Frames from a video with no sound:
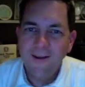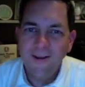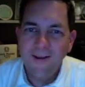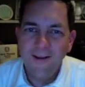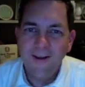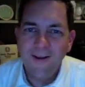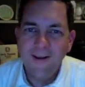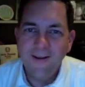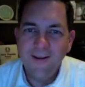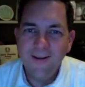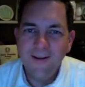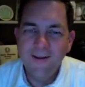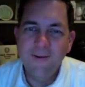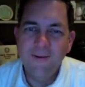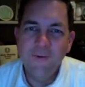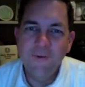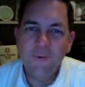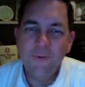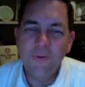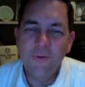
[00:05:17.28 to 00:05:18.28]
And
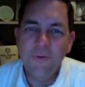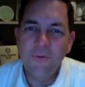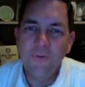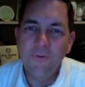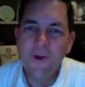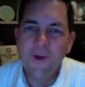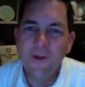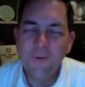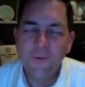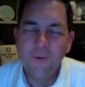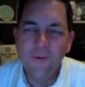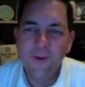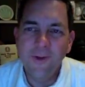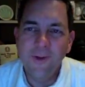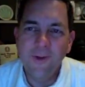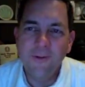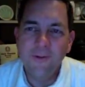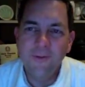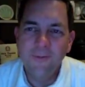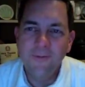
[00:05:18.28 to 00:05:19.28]
here's what the Father did.
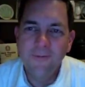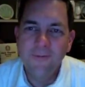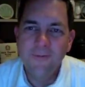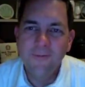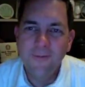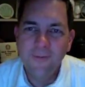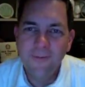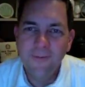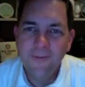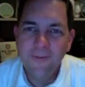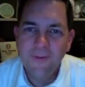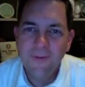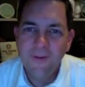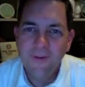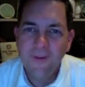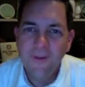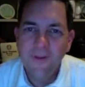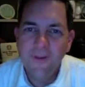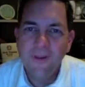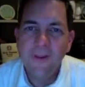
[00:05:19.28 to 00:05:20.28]

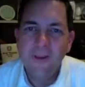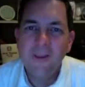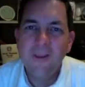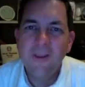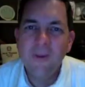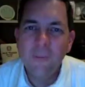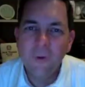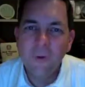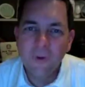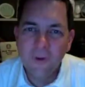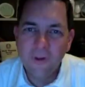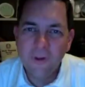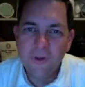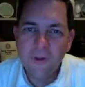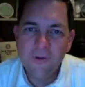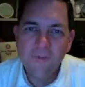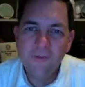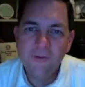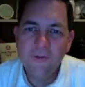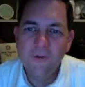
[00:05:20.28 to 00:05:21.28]
He
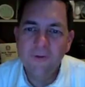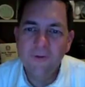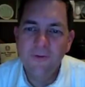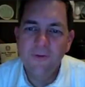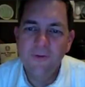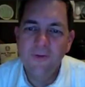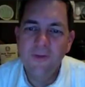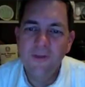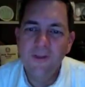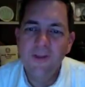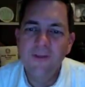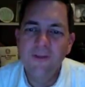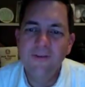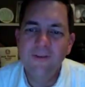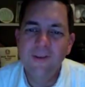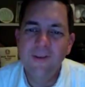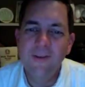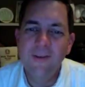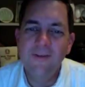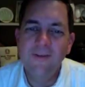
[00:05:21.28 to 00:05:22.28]
believed. It
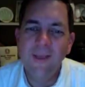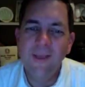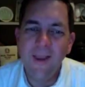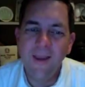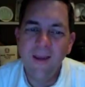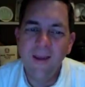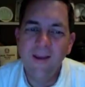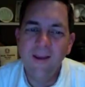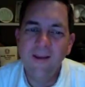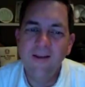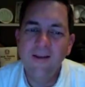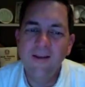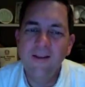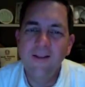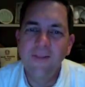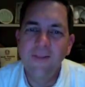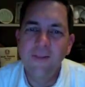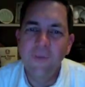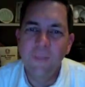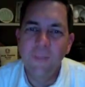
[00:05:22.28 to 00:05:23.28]
says, and
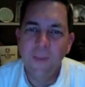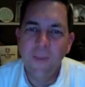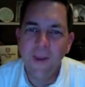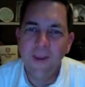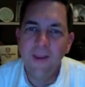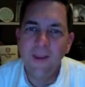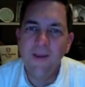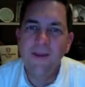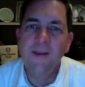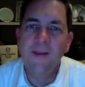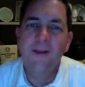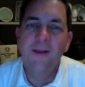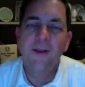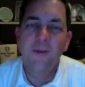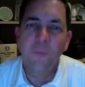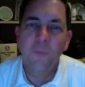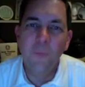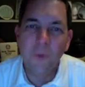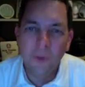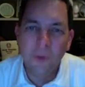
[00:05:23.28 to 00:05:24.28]
the man
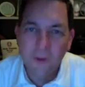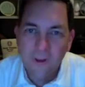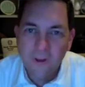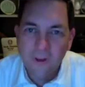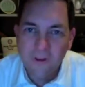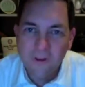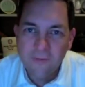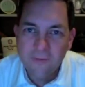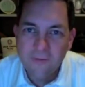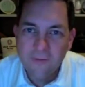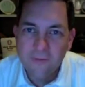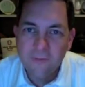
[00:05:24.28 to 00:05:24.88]
believed.